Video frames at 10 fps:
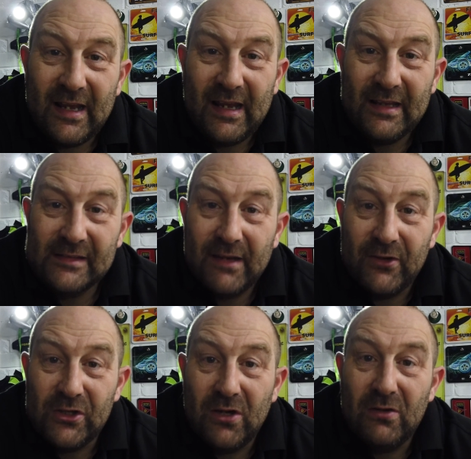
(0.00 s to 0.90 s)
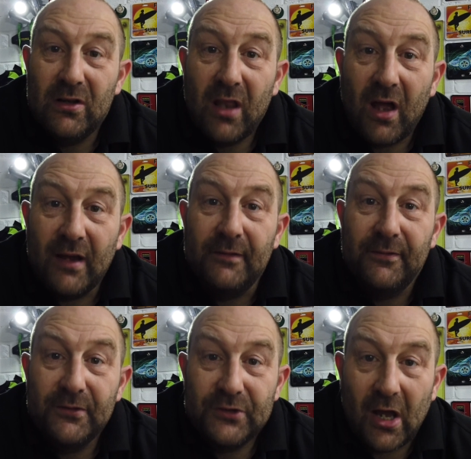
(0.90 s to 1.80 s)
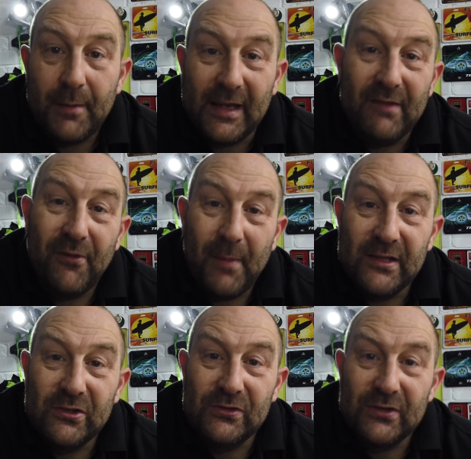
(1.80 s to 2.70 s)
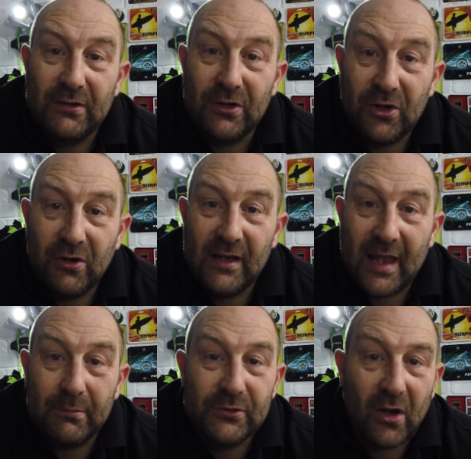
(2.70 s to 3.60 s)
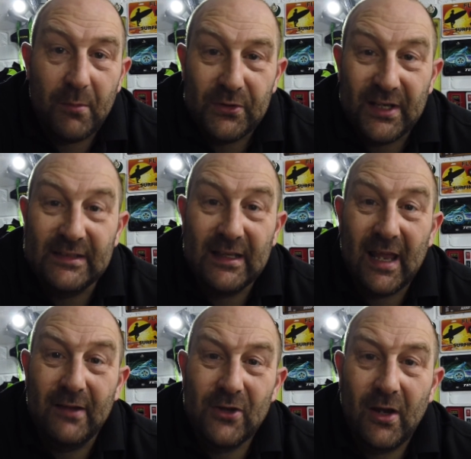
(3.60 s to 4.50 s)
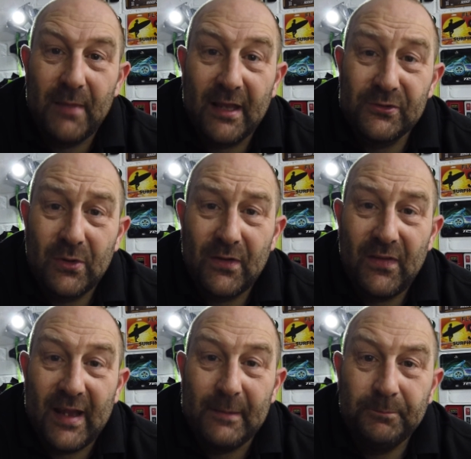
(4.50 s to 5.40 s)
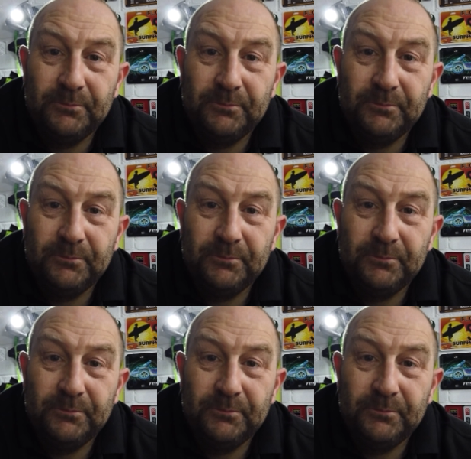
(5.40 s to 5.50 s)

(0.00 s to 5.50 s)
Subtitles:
is giving you live timing information, so your current lap time, predicted lap time, that sort of thing.